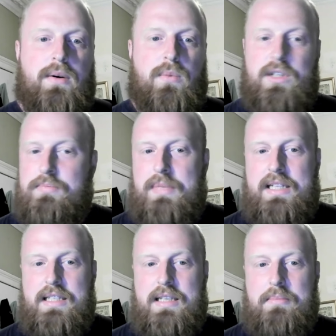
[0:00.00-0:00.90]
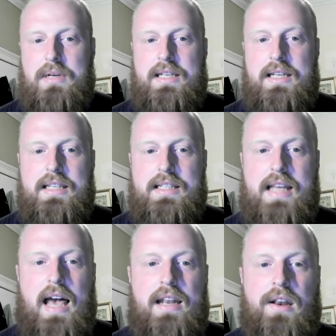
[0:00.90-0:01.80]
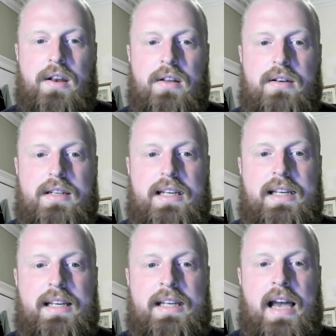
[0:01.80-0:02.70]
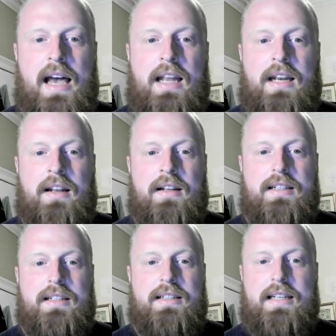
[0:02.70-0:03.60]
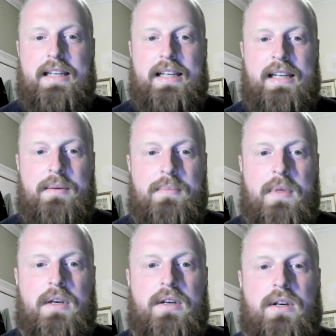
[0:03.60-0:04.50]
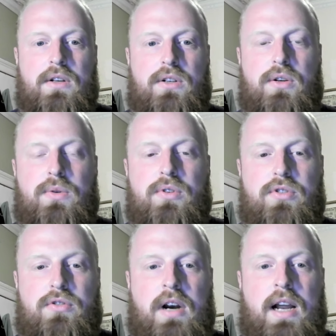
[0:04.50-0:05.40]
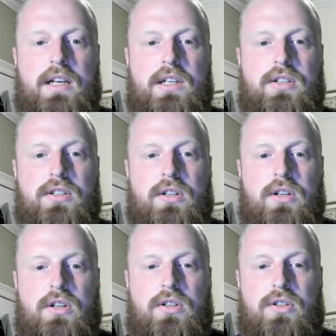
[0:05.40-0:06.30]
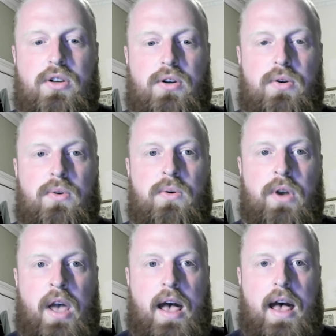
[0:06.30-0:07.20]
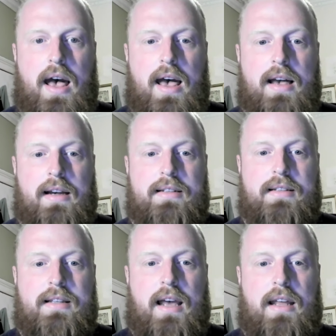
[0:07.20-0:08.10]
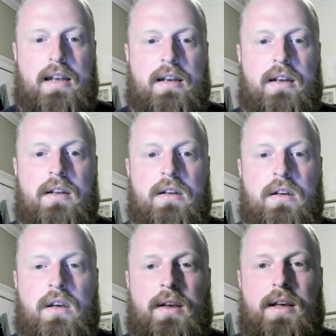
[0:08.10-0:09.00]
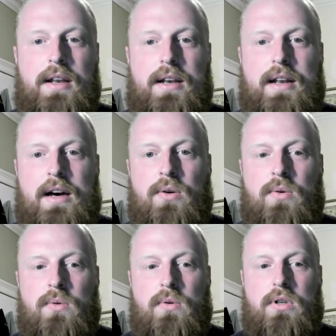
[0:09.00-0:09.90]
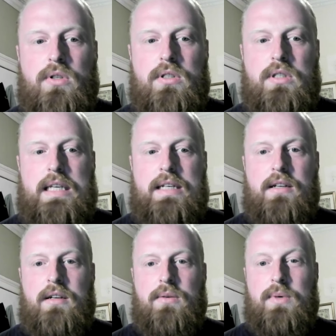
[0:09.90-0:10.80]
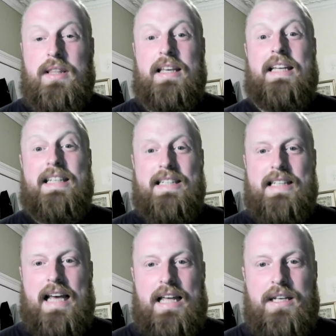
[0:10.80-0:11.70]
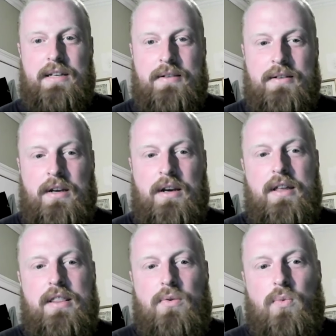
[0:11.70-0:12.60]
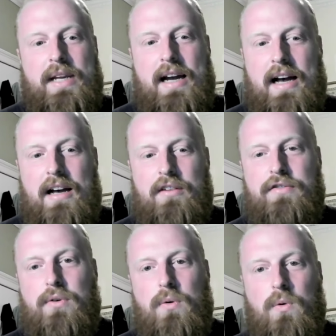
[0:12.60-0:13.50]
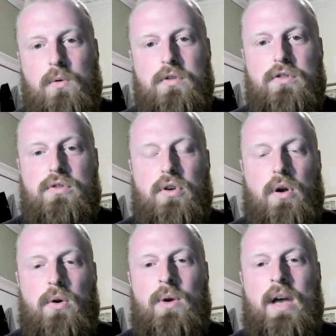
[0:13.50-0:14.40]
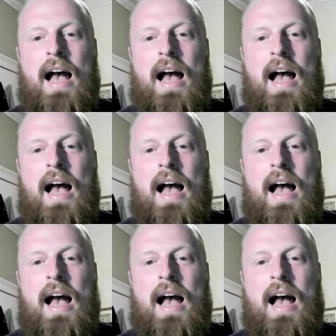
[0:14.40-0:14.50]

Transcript: which means simply is tend, T-E-N-D, to stretch, to extend. Now, consider with intend that we have also